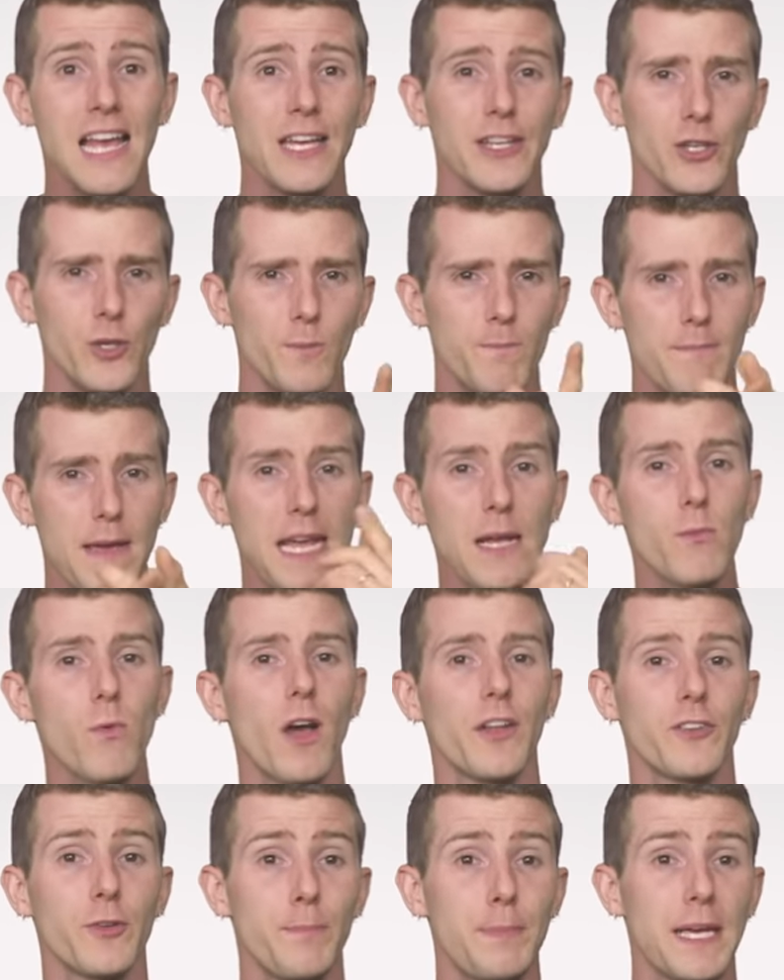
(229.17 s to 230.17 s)
you may
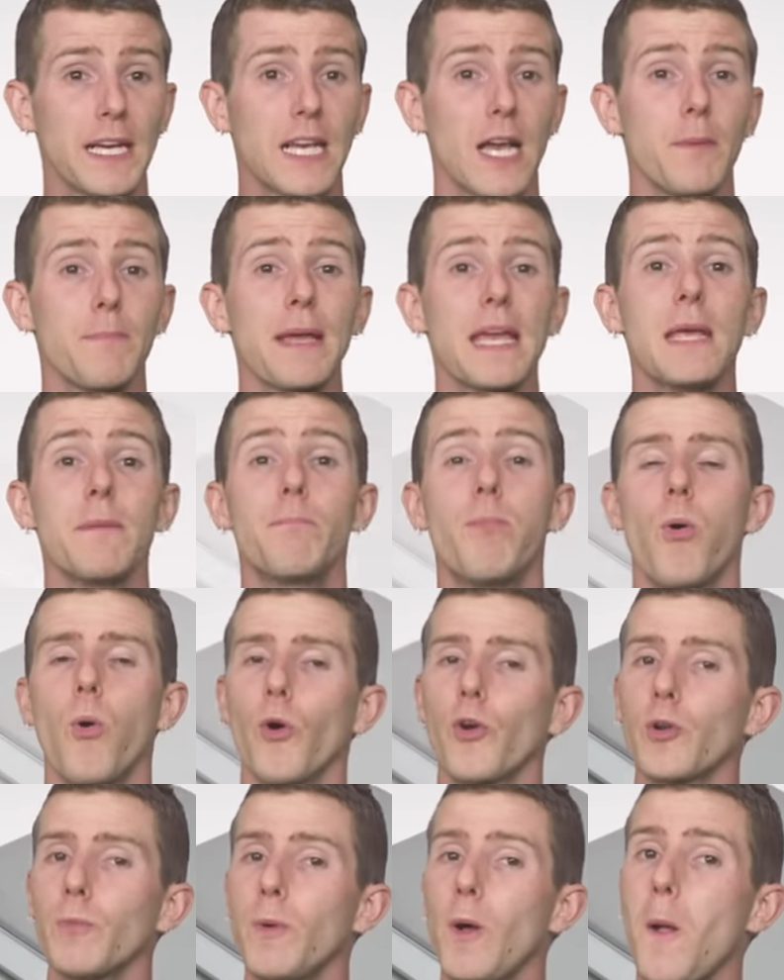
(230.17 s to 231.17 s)
want to pick up a
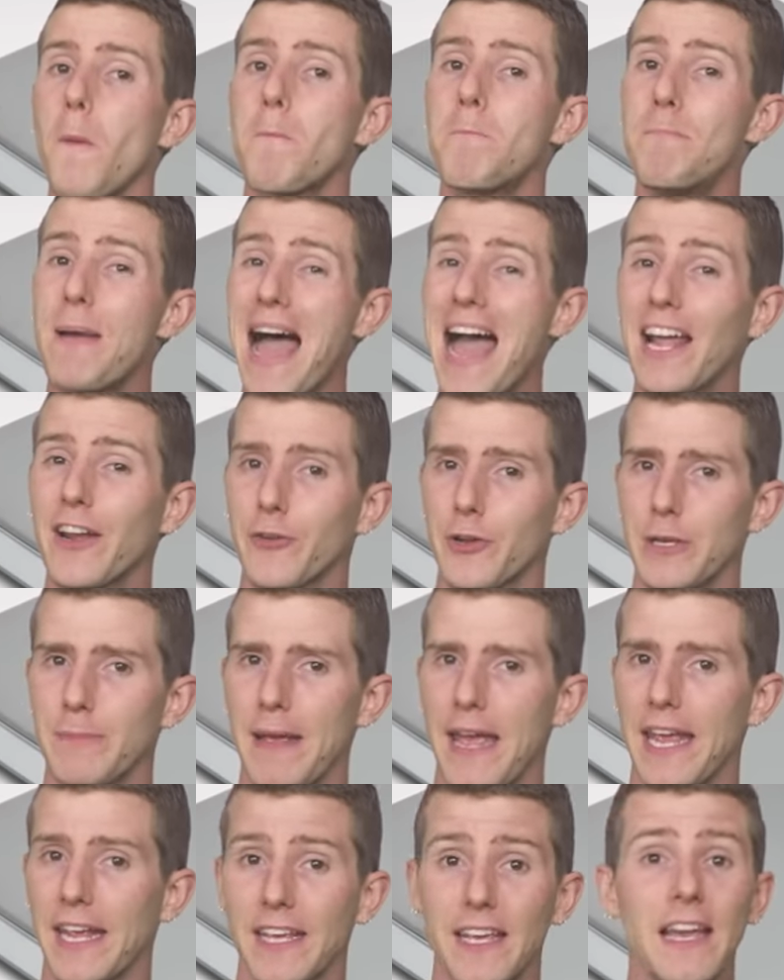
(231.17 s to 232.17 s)
portable battery
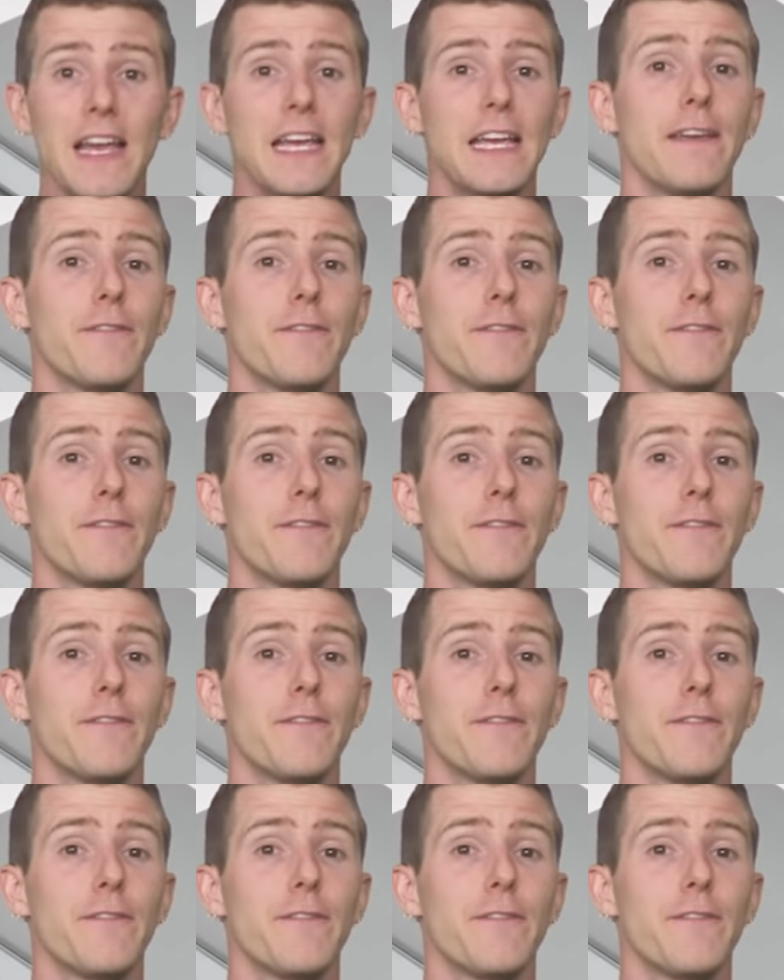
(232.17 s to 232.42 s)
bank